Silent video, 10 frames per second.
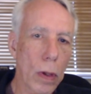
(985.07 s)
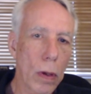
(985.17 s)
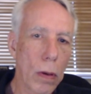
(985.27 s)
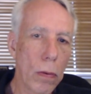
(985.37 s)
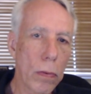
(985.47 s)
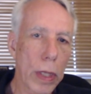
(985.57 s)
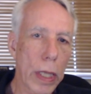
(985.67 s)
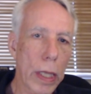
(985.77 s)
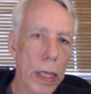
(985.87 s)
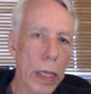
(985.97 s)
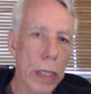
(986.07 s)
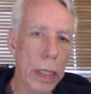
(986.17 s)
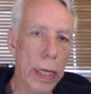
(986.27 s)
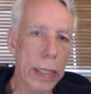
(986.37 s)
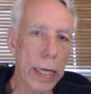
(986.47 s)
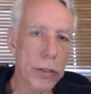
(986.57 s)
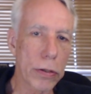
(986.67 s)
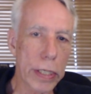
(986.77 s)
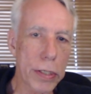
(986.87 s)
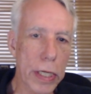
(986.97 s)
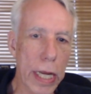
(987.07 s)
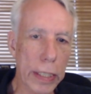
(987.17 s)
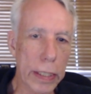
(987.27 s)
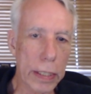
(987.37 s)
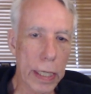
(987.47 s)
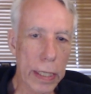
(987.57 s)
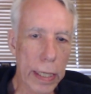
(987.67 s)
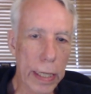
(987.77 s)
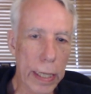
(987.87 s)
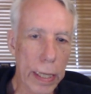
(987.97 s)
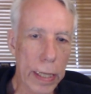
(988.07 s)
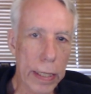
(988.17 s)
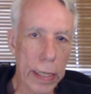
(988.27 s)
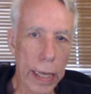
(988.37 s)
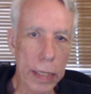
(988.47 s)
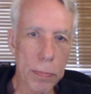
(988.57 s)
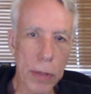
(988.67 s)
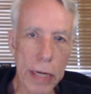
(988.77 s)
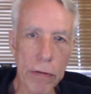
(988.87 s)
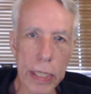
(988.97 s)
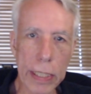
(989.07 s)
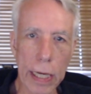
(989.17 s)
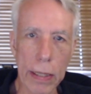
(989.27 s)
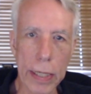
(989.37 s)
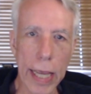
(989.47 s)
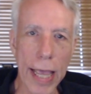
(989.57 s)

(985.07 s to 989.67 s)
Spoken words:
Okay, yeah, so he's connected. Yeah, he's playing very solid.